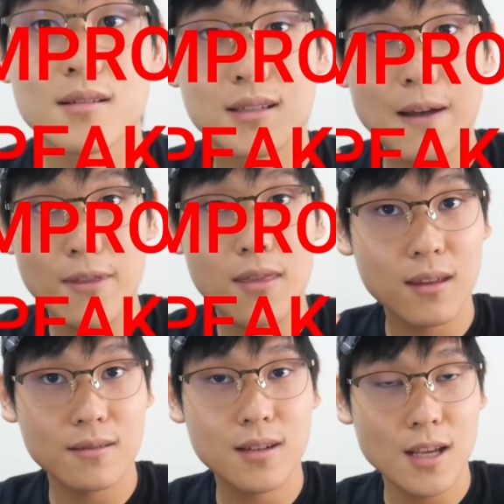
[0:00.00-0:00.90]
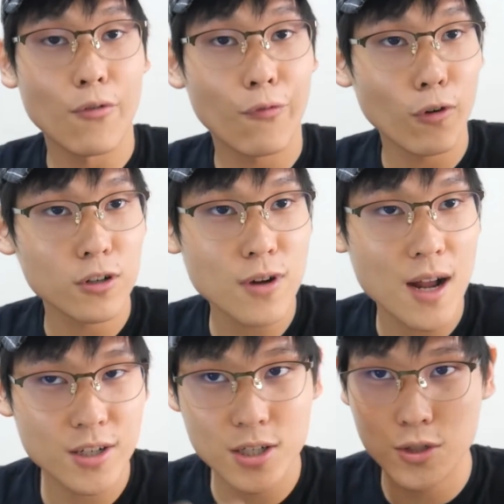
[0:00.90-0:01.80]
Seven things today. Four
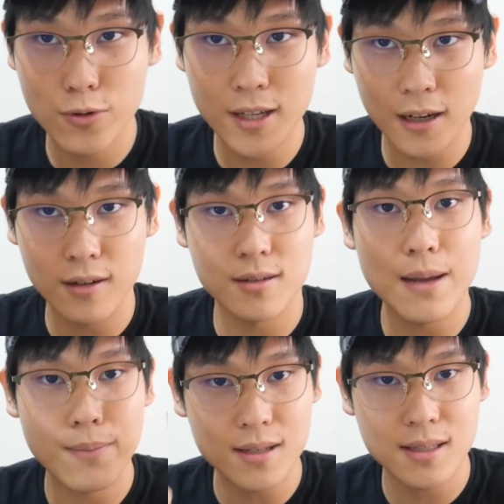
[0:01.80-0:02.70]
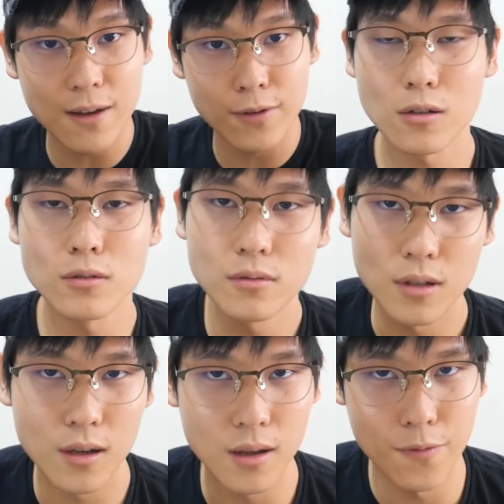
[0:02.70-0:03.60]
strategies, three techniques. That makes seven. So,
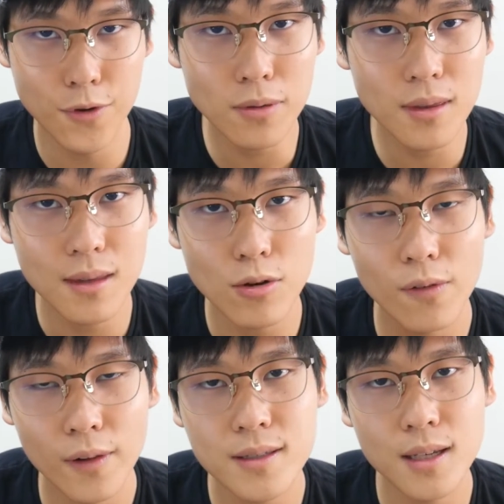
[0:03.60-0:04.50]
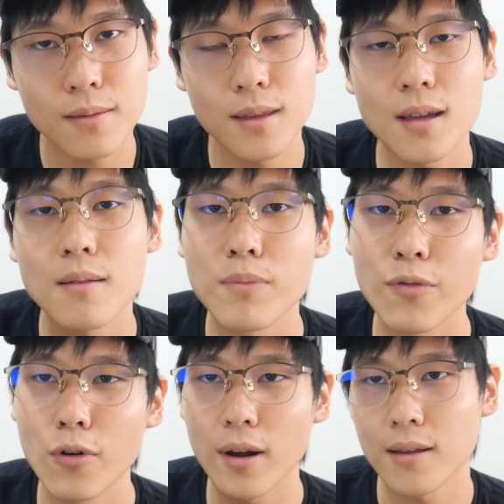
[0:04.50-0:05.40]
if you think that you have learned something,
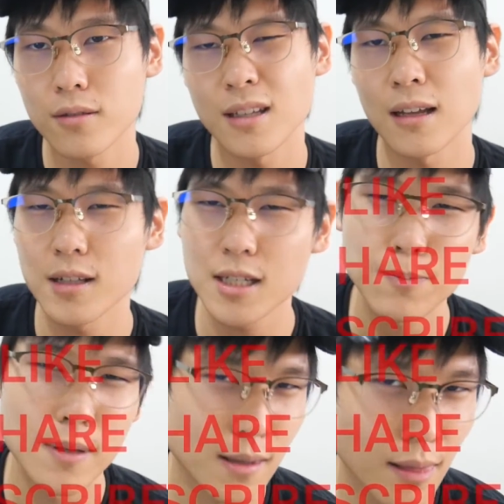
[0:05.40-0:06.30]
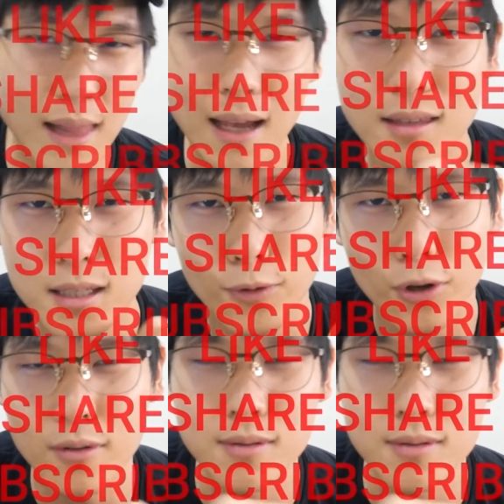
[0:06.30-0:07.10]
before I get into the techniques, please like this video and